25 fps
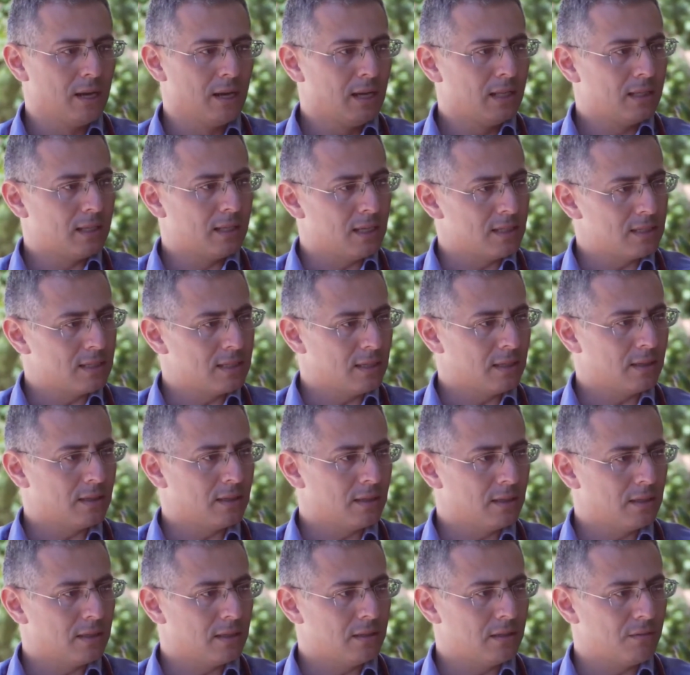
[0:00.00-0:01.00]
testing
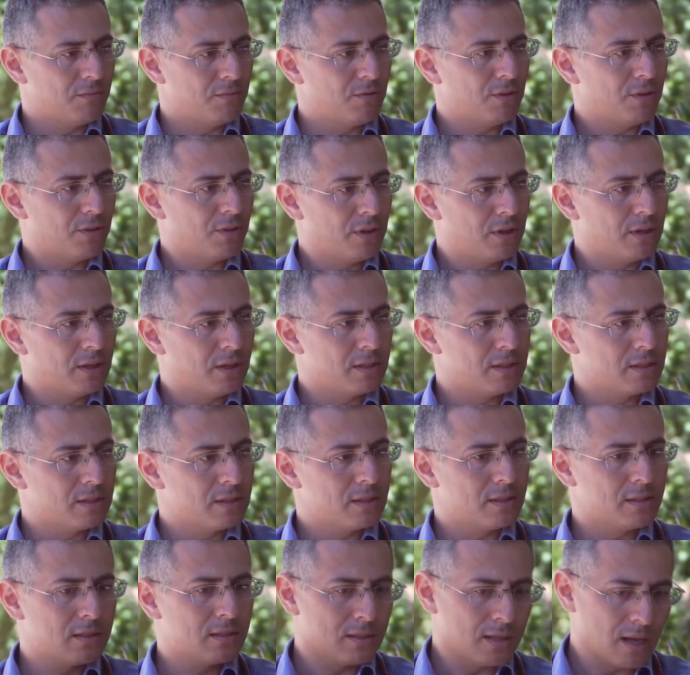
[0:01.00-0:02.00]
the different
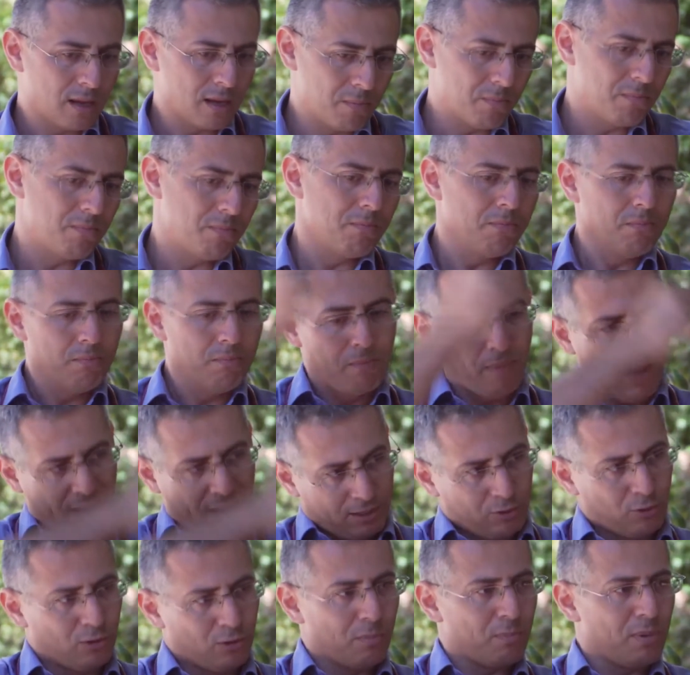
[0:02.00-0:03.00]
things and back
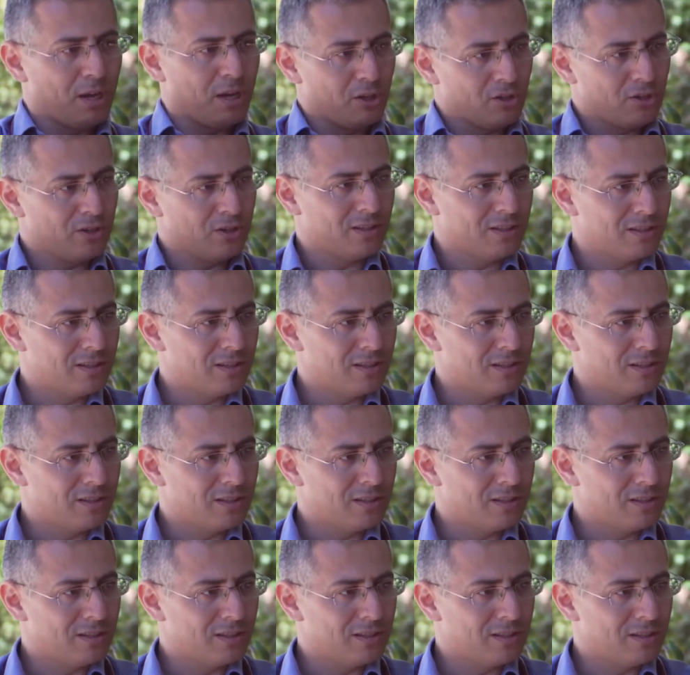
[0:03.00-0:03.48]
to the patient?